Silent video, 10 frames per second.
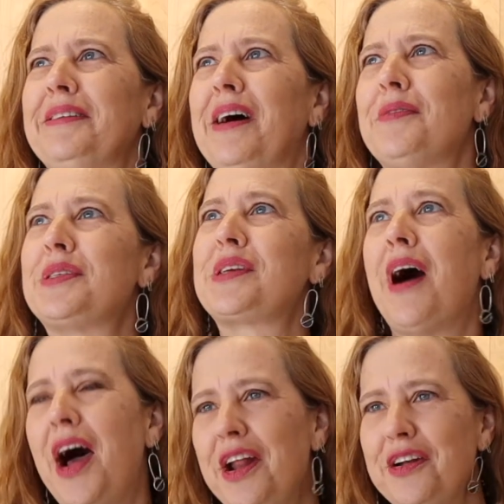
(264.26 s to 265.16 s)
I was
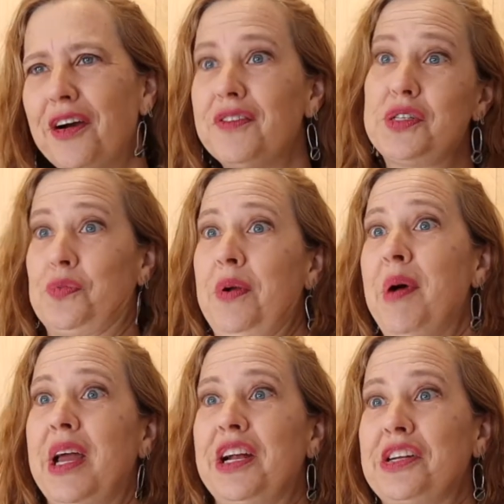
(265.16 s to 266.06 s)
kind of nervous. What am
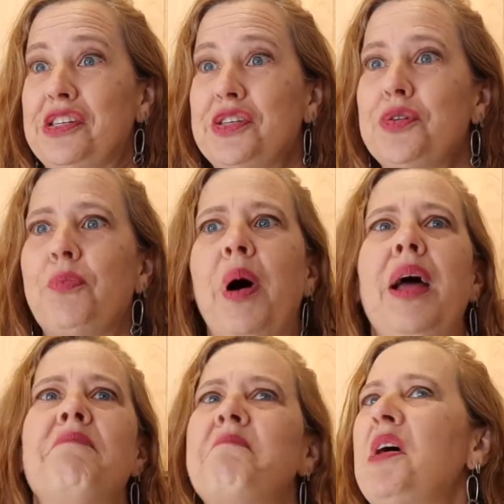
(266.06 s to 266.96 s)
I gonna do?
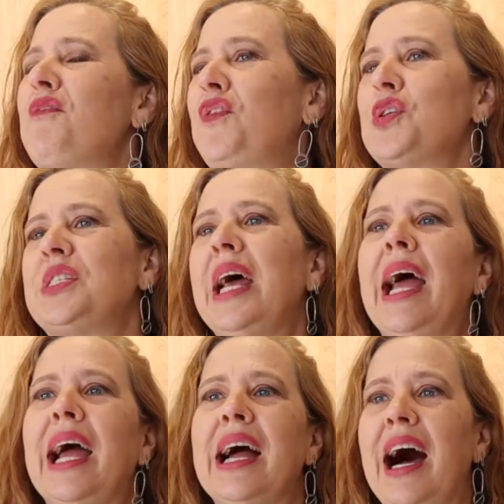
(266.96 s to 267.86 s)
But first day
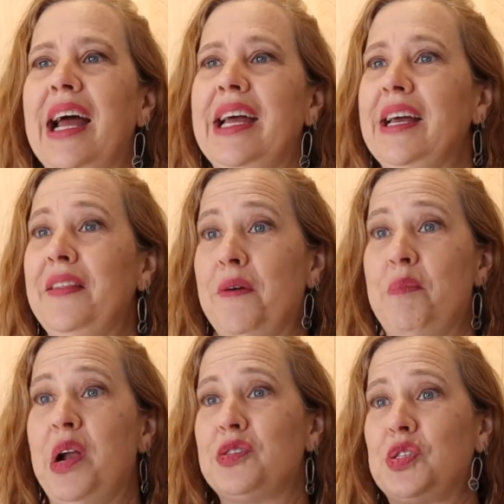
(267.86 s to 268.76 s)
I got in the
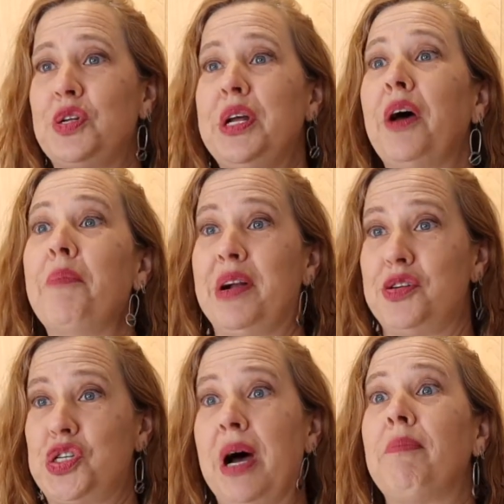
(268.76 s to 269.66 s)
metal studio, metal
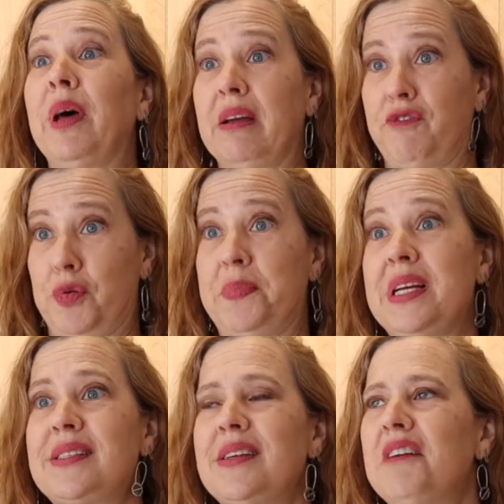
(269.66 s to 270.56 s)
shop, like for
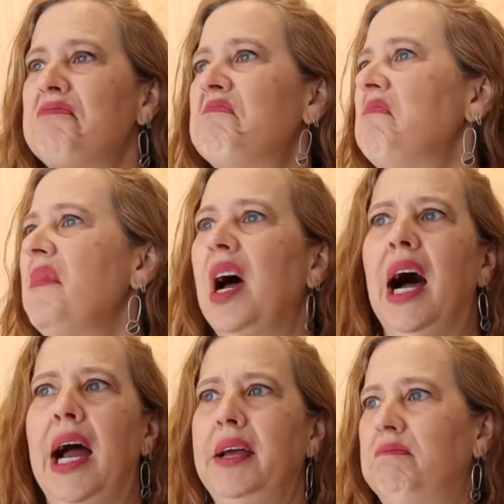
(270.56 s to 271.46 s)
big stuff,
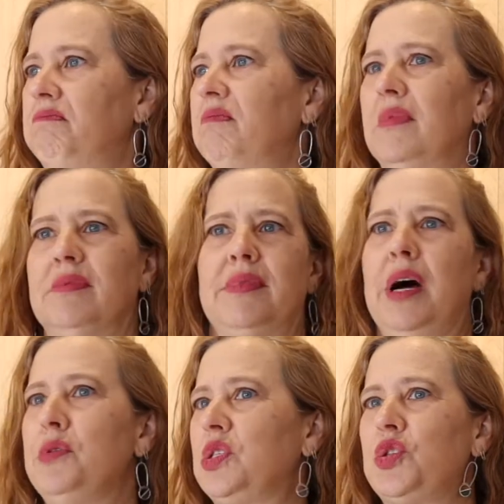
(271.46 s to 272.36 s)
I I
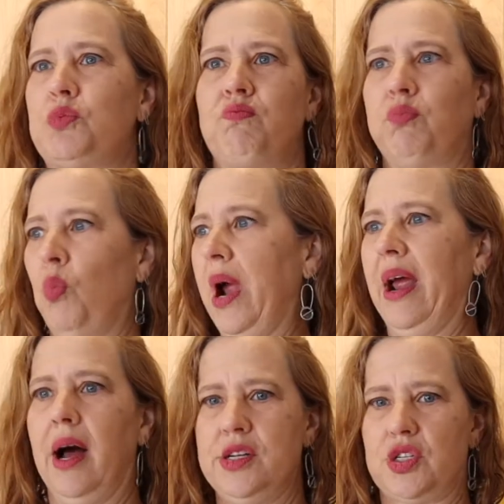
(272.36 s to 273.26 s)
was just
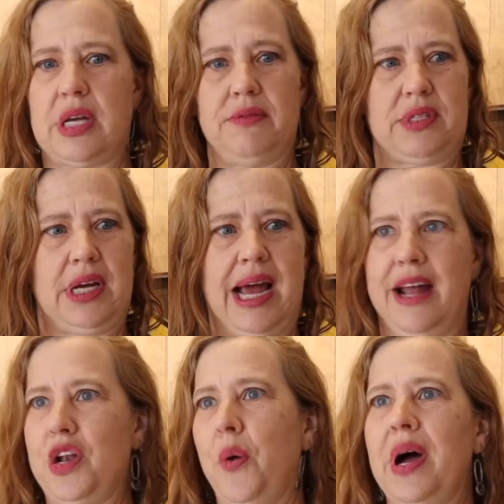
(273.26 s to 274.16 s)
went. I just I was like
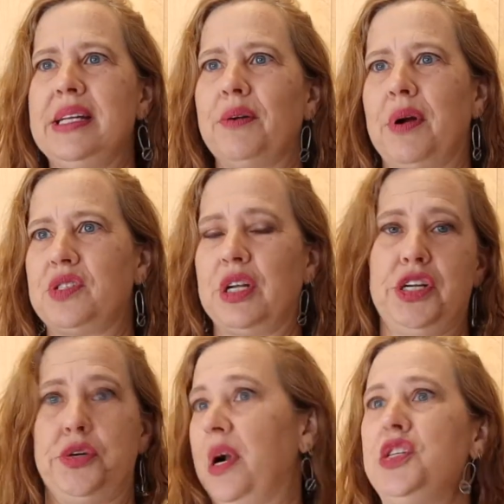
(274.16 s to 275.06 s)
had no idea what I was going
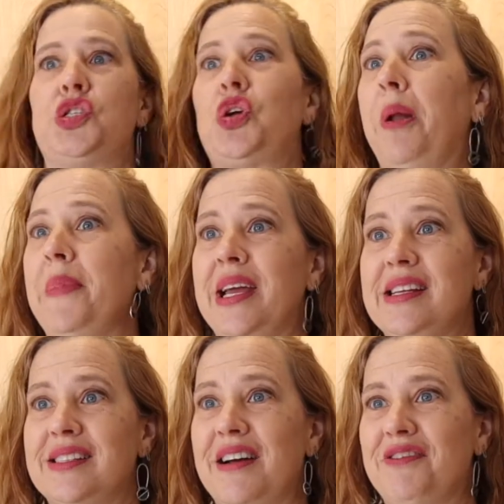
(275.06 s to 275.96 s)
to do, and I just started
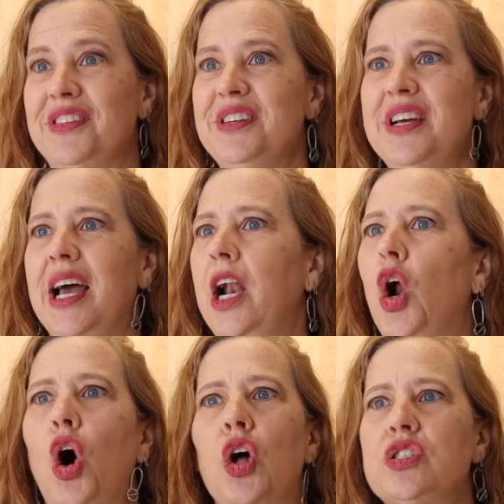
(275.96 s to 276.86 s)
making stuff, and it
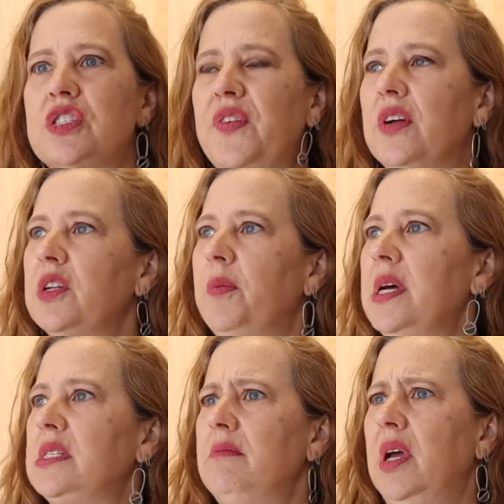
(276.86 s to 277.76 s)
all just fell into
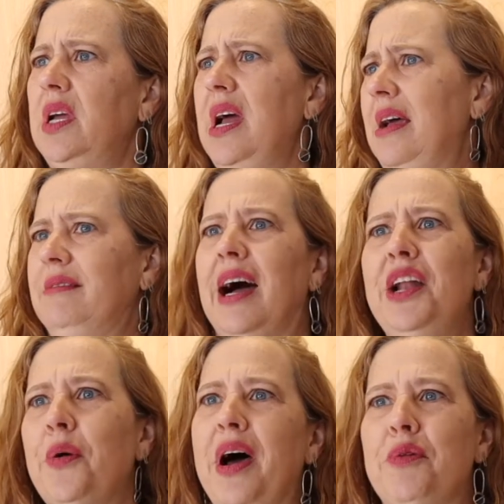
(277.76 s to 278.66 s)
place. I'm like, I, I
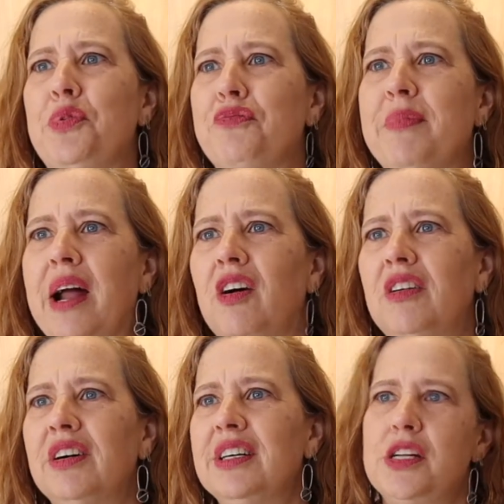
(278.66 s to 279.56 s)
know how to move metal.
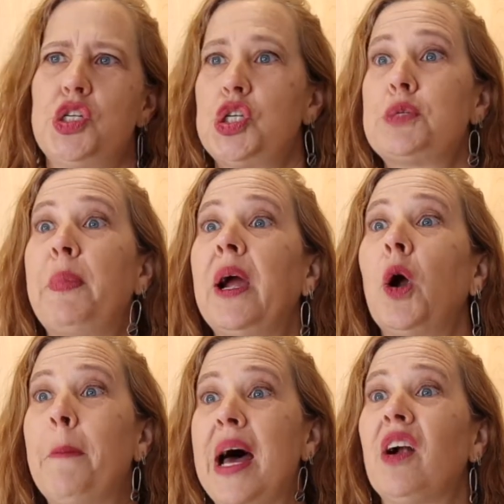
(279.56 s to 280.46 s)
It's just
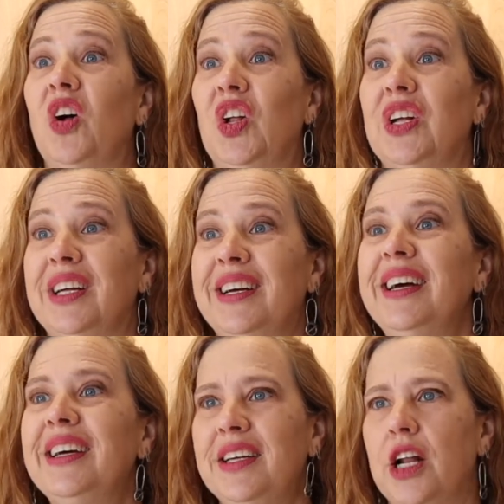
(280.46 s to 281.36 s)
bigger metal.
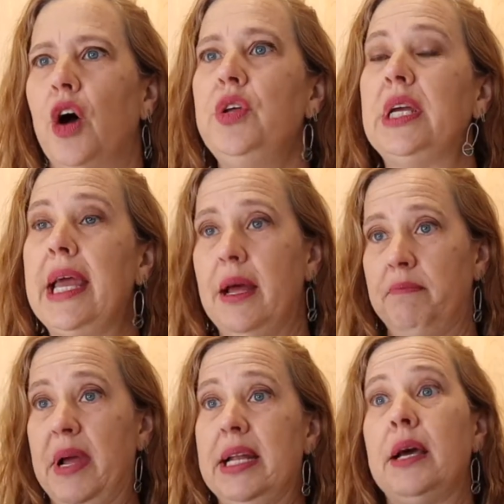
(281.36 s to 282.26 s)
You know, you
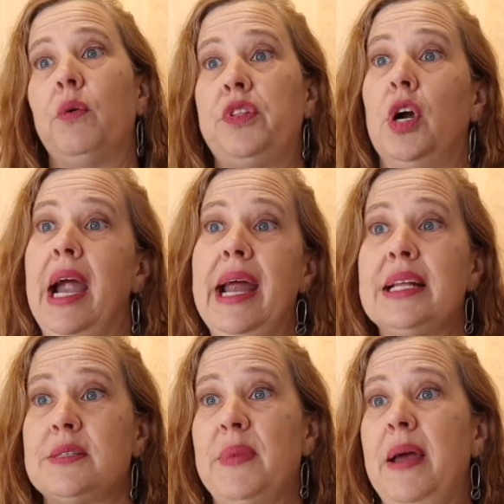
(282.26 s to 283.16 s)
can't bend it with your
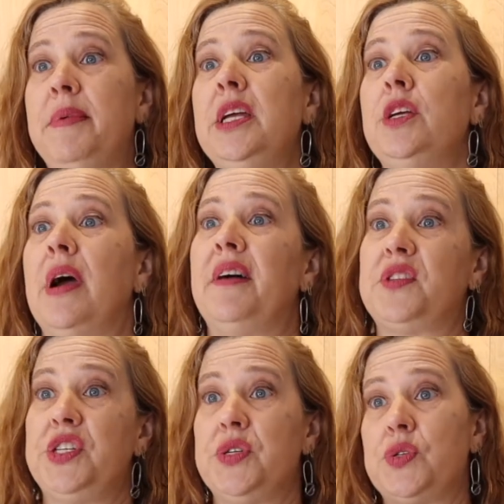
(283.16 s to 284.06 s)
hands. Maybe you have
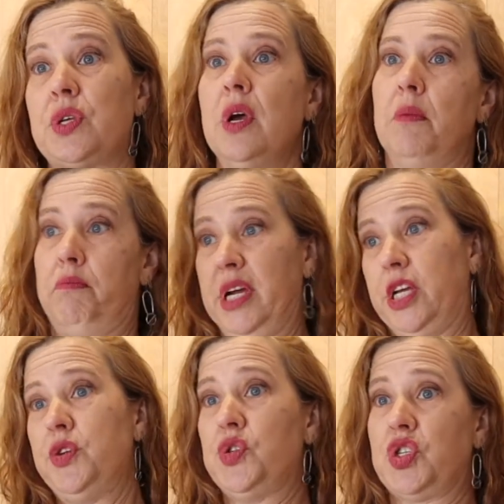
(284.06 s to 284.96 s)
to use big,
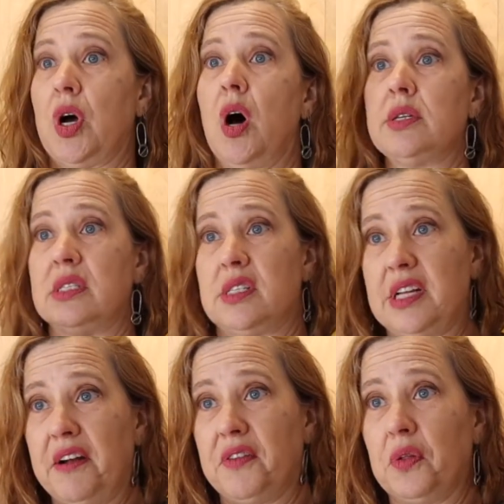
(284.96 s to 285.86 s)
huge saws
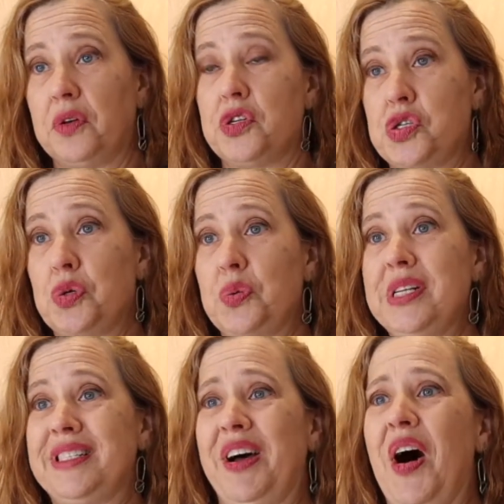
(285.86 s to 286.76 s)
instead of a little
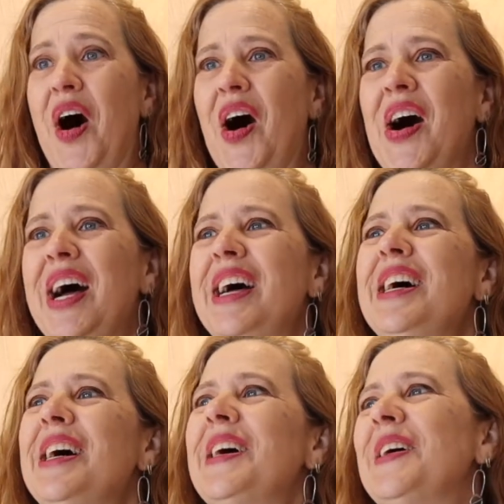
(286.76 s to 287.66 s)
jewelry saw.
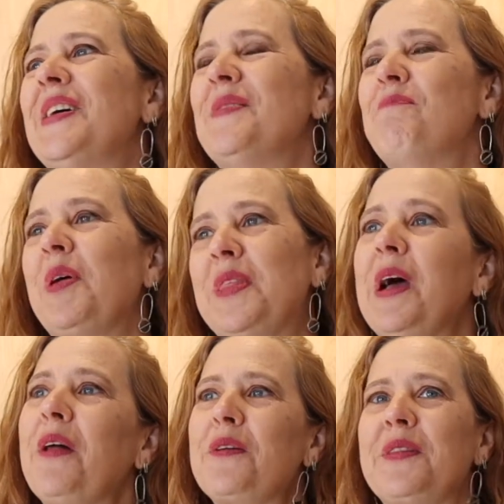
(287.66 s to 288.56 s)
Um, but the
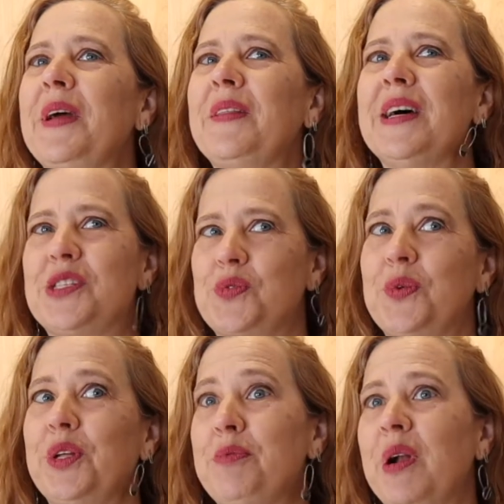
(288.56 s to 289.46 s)
other thing that's
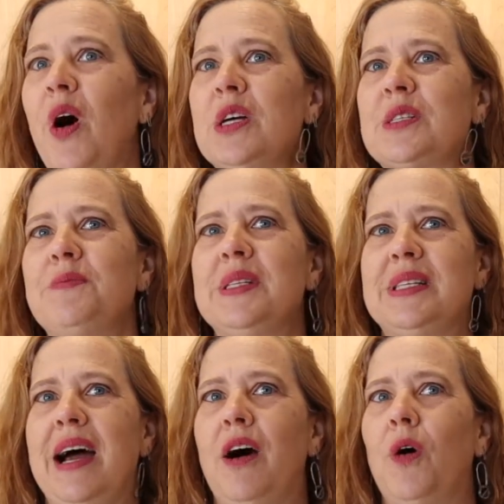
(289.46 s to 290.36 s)
really been awesome is
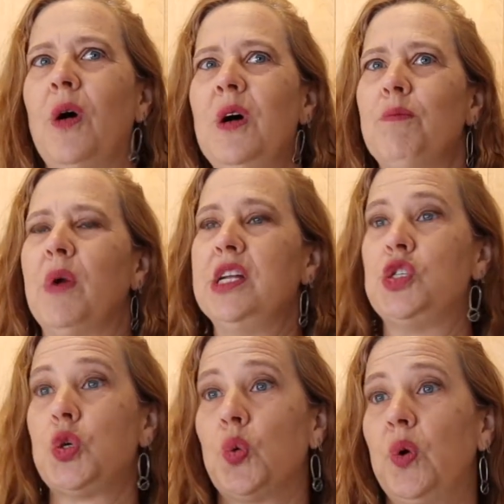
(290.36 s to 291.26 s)
how my
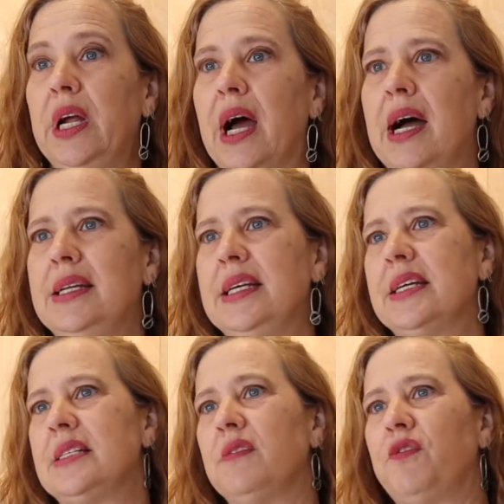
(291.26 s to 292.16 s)
jewelry
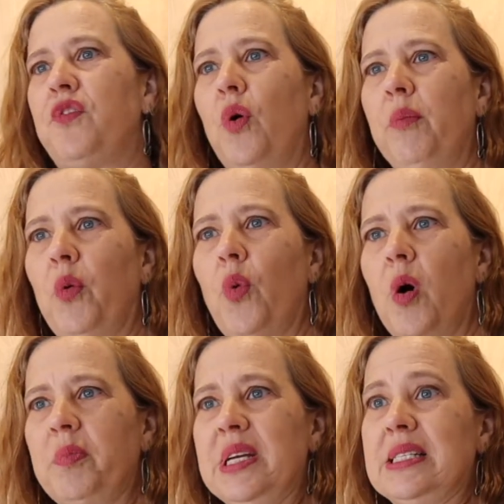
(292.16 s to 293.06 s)
ideas inform the wall
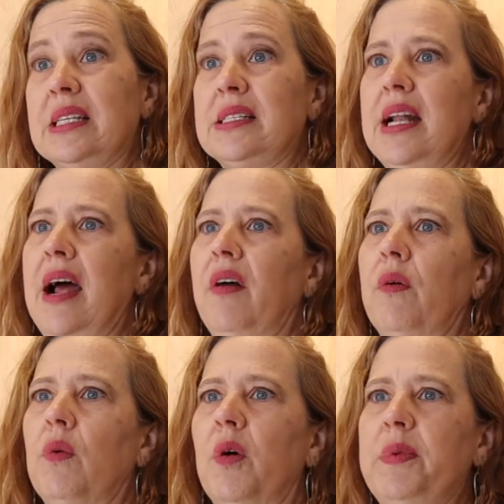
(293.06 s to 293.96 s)
pieces and how the
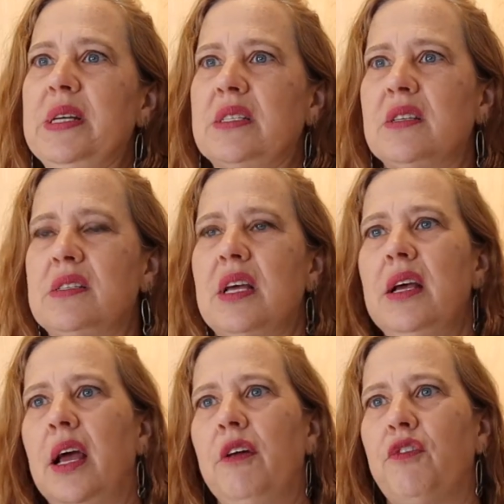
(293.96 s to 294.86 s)
wall pieces
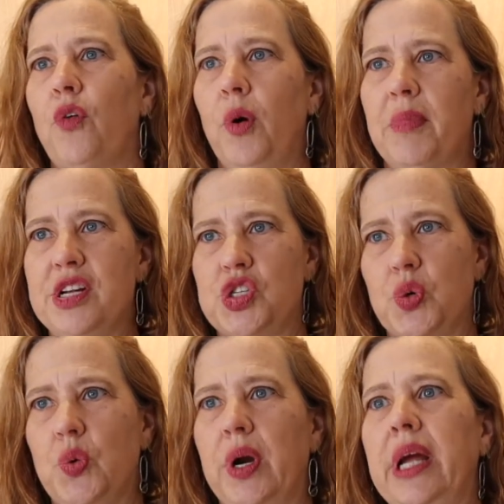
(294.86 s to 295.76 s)
inform my
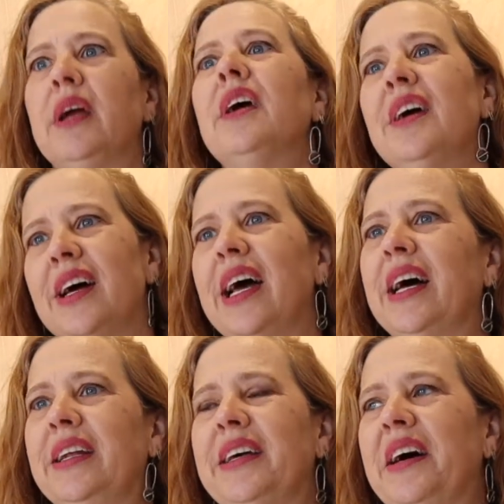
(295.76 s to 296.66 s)
jewelry.
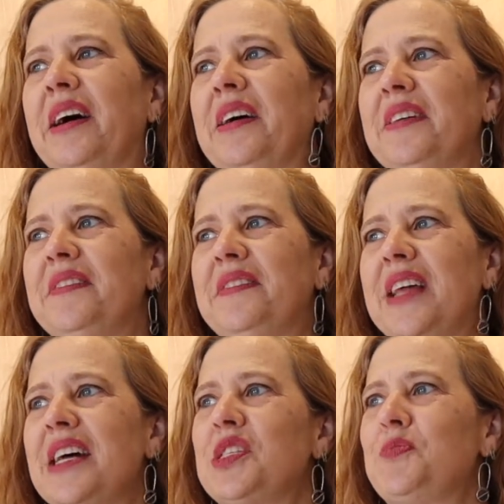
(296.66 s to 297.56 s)
And uh,
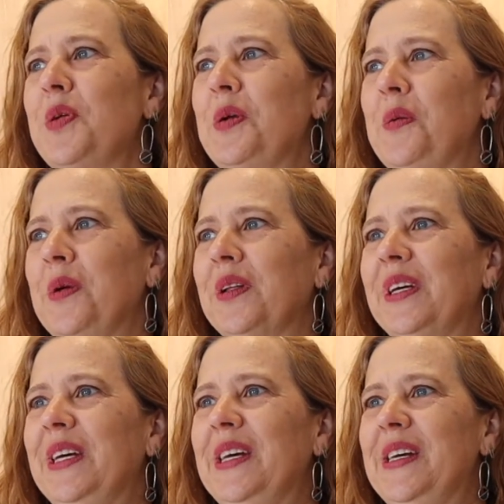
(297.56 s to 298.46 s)
that's been
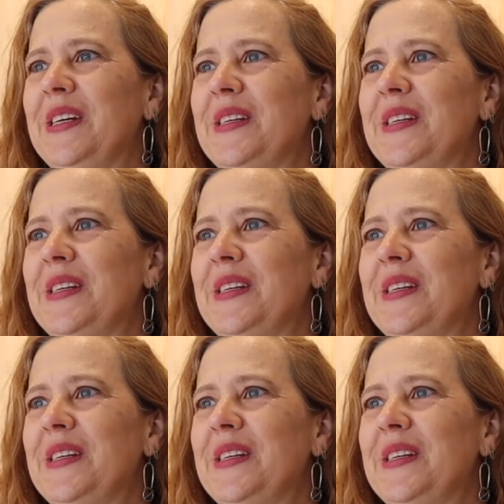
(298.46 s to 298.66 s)
really